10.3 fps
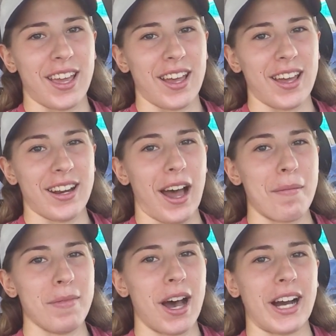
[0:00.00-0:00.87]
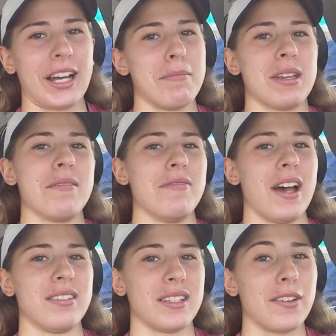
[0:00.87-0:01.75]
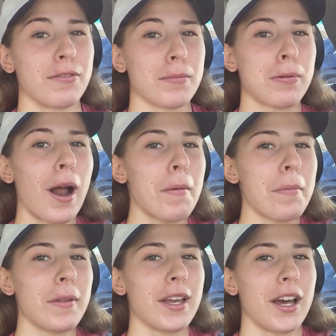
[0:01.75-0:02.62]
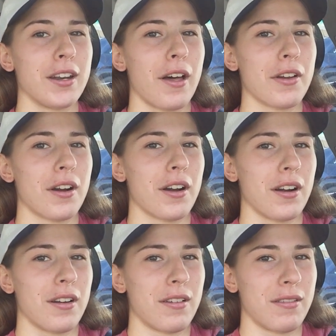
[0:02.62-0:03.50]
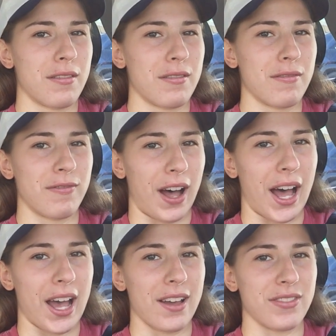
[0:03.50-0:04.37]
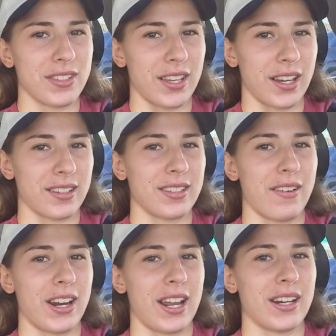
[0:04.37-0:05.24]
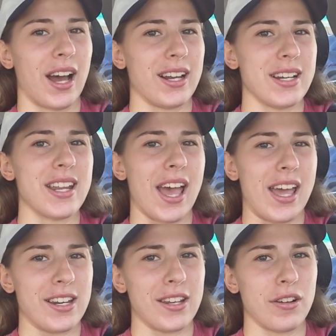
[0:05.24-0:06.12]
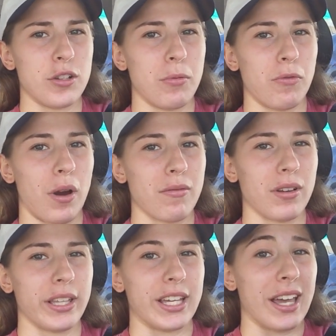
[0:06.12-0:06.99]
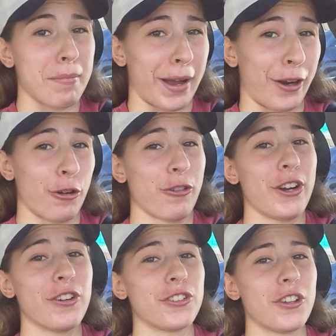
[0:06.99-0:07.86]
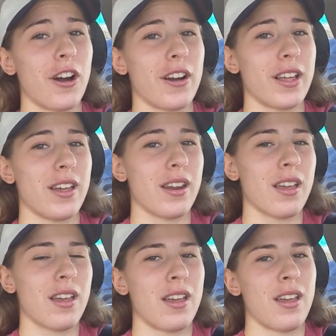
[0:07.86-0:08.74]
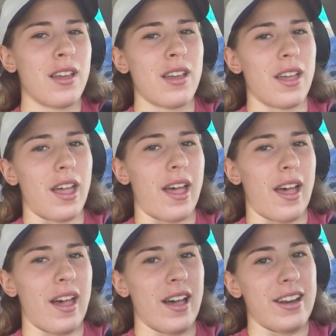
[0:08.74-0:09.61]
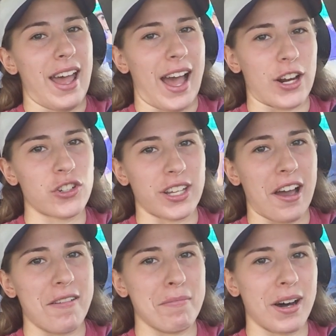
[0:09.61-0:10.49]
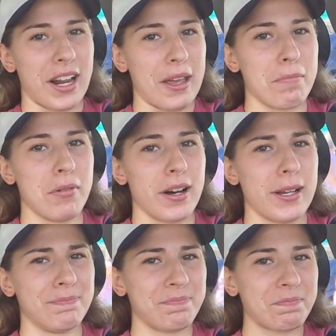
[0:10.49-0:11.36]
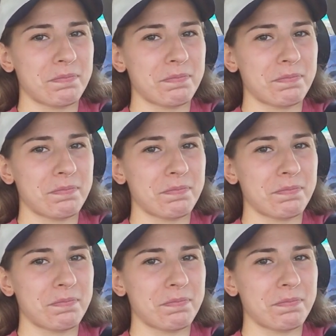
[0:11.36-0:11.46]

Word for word: and I'm not going to be investing for probably another five six seven eight nine ten years before I really get my career started and actually have money. But